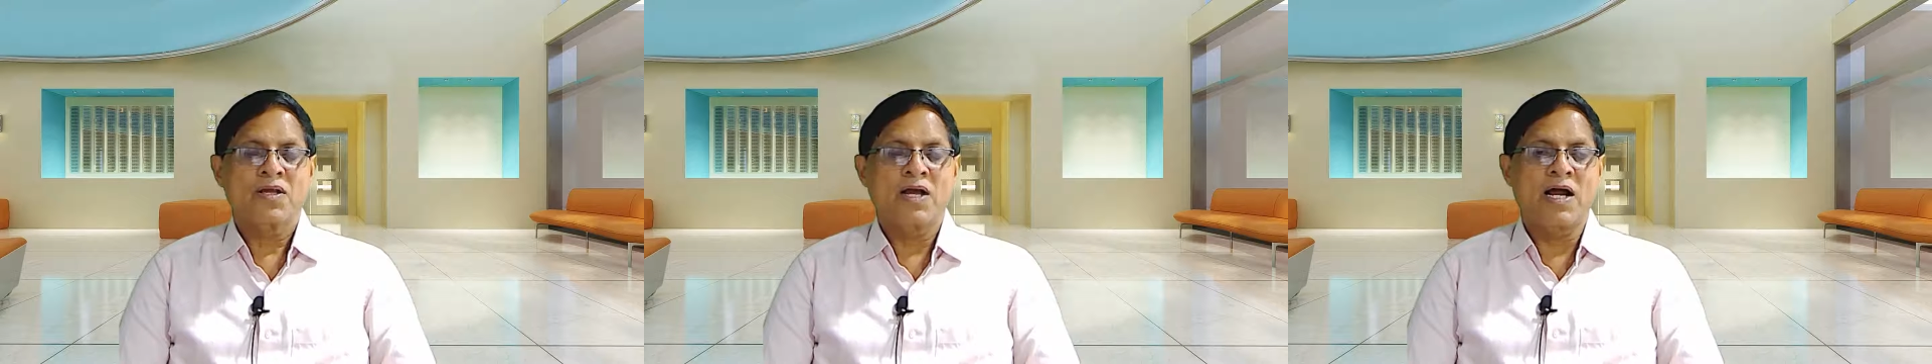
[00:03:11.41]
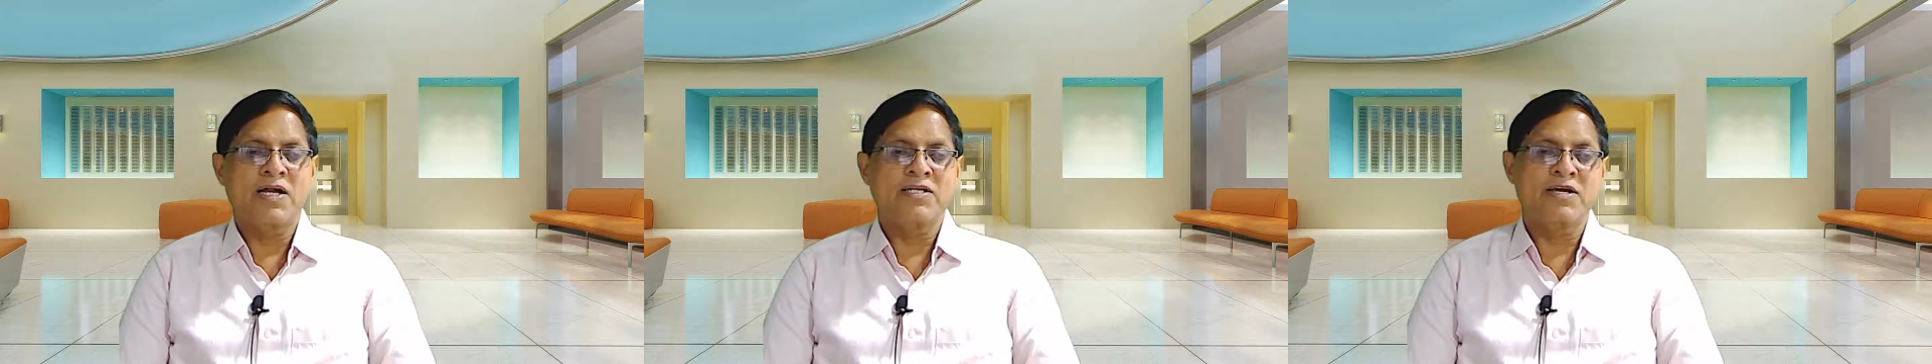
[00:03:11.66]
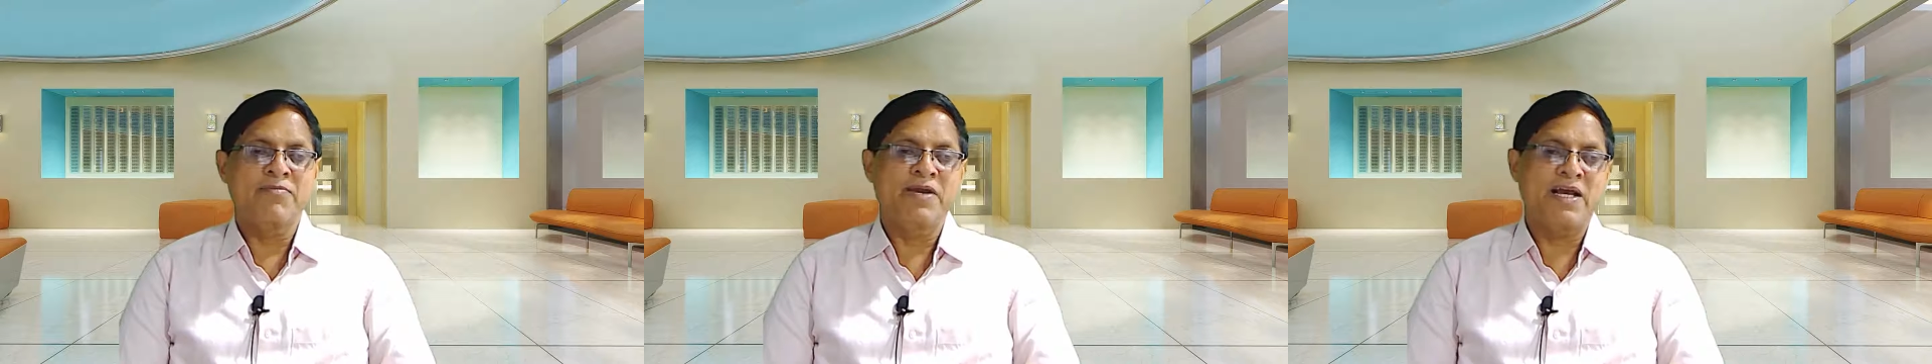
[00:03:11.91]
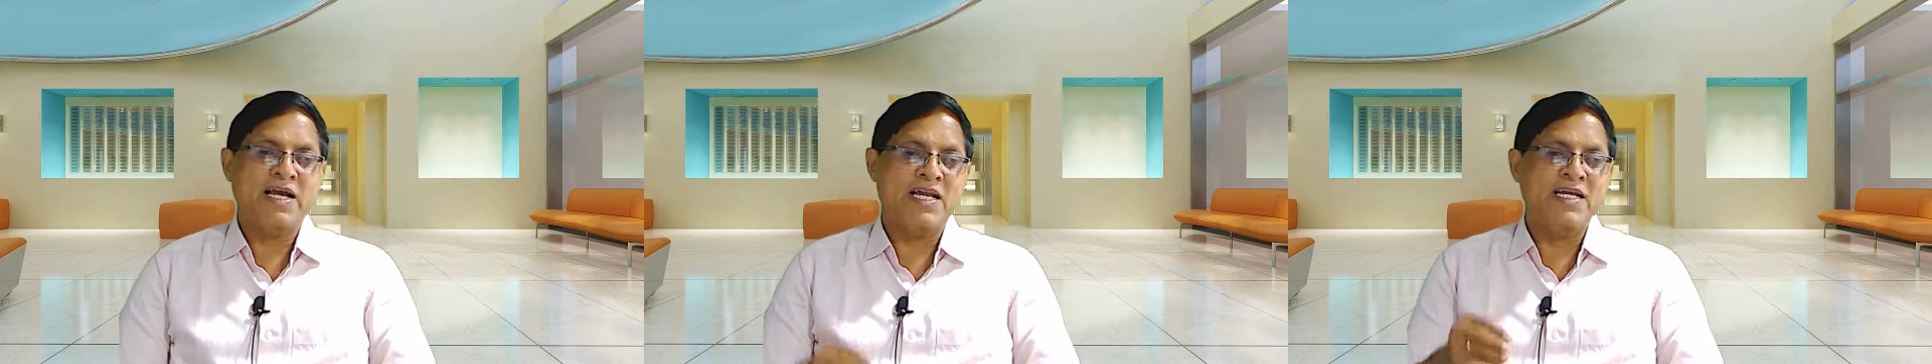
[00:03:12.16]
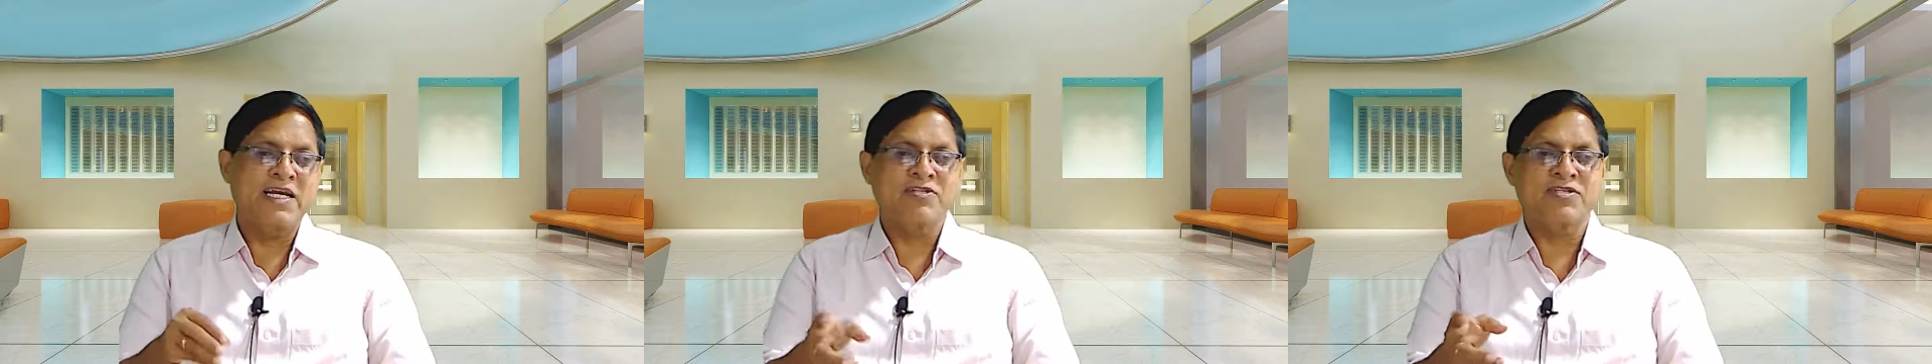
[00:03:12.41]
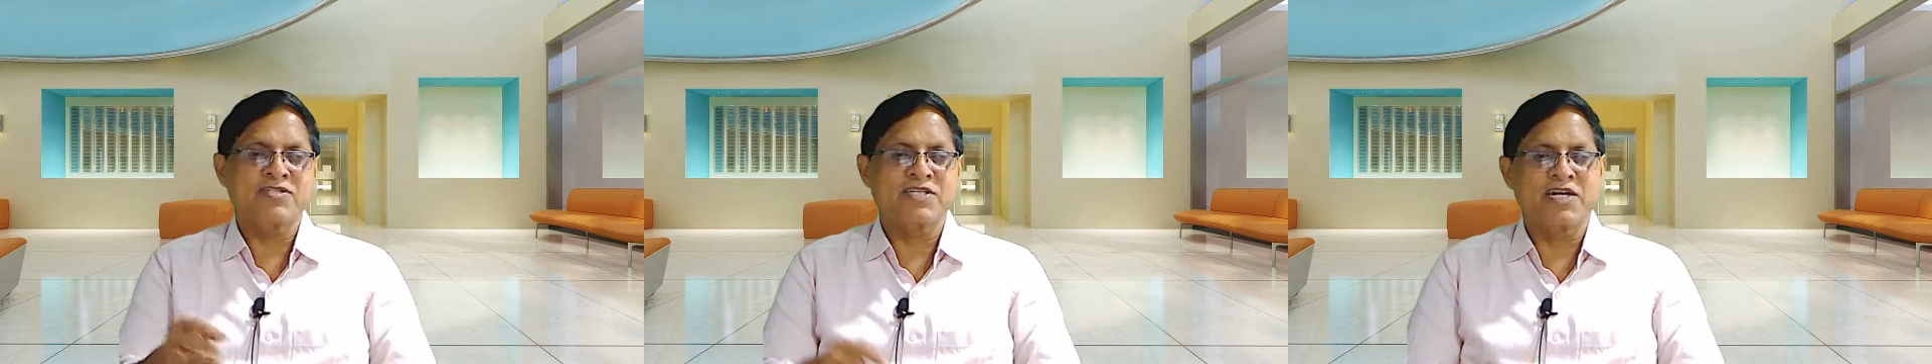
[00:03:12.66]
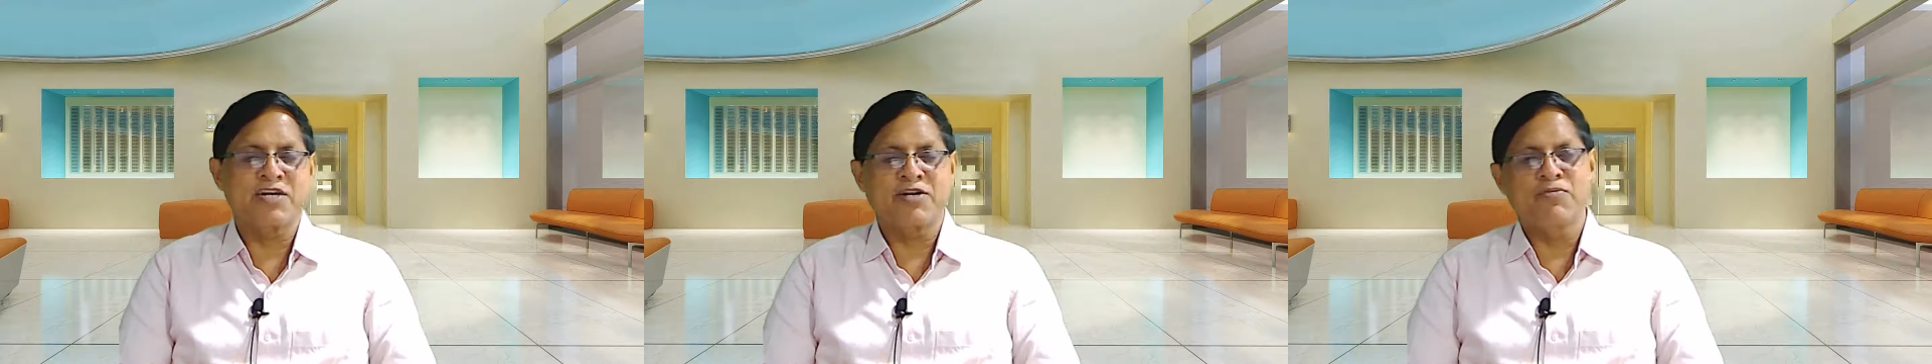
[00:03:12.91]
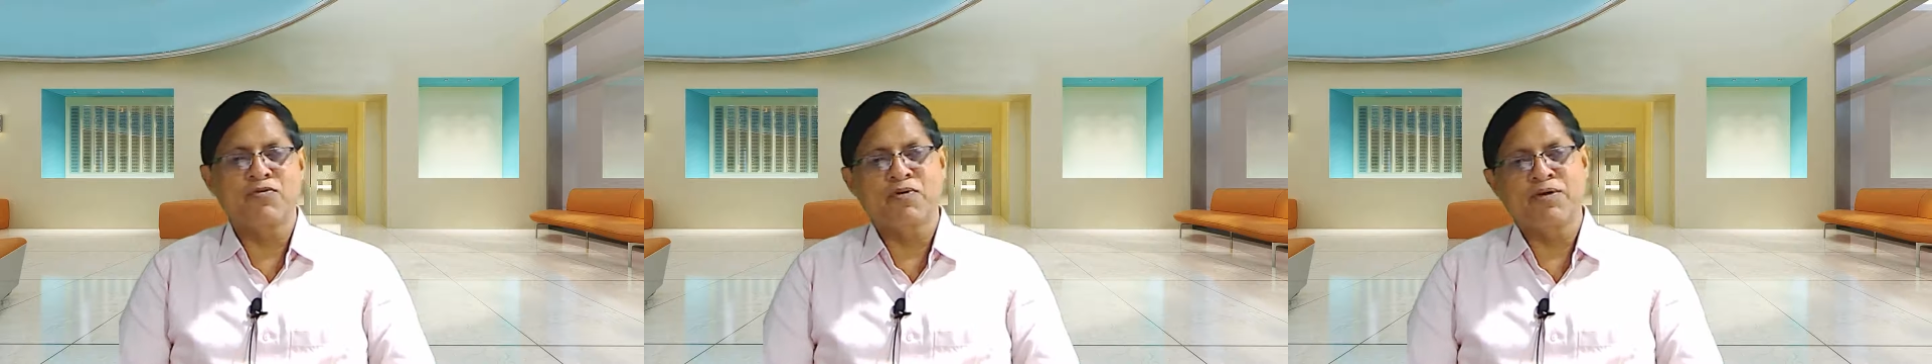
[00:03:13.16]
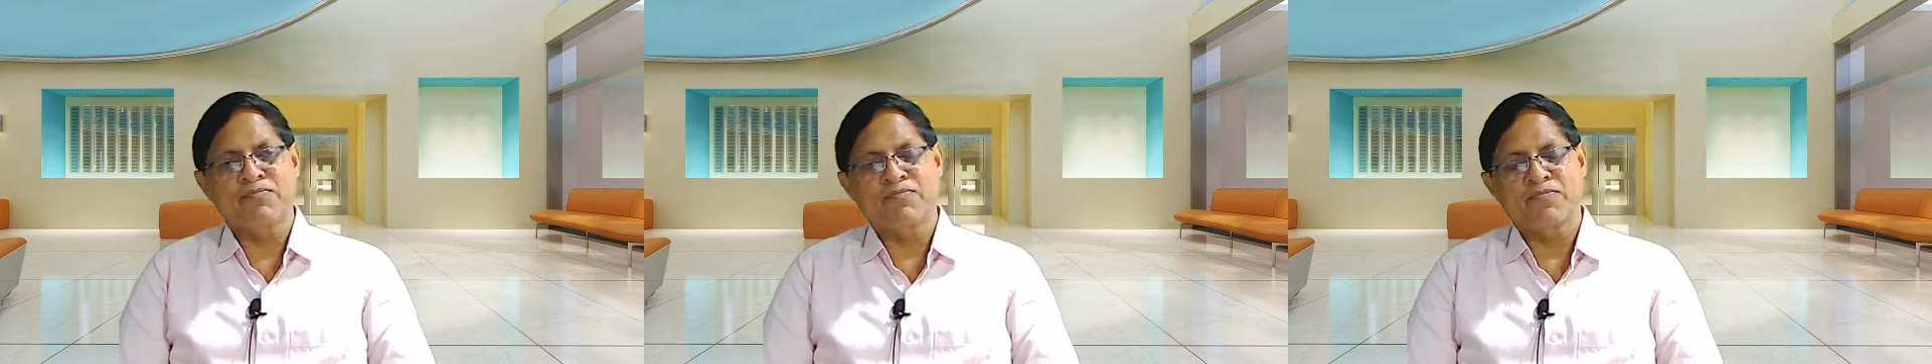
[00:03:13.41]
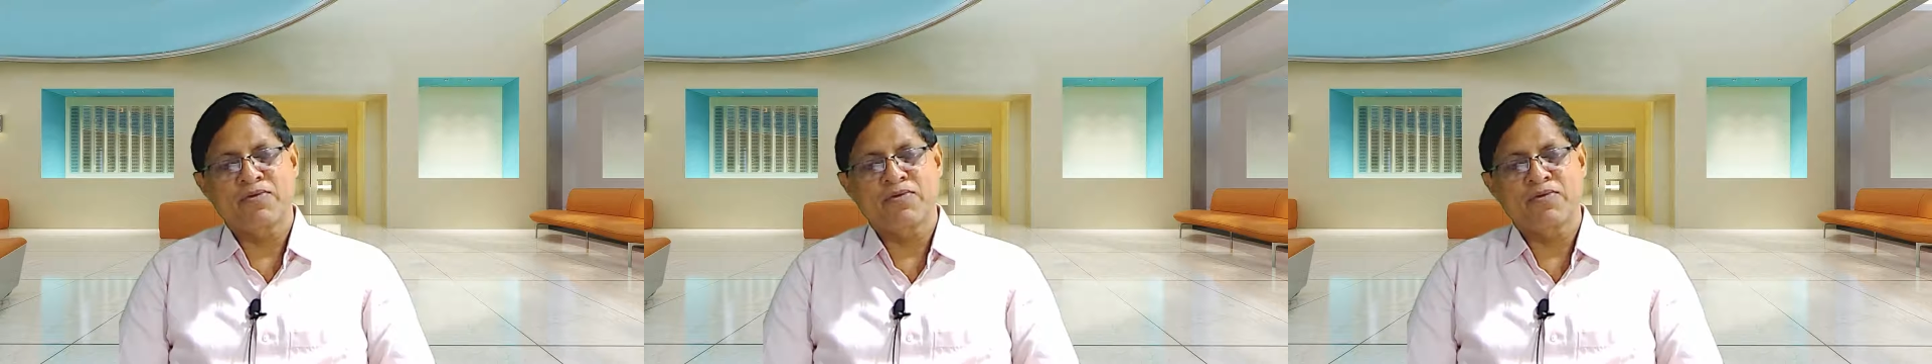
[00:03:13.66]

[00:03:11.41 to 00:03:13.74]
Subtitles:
And they make allegations and remove him.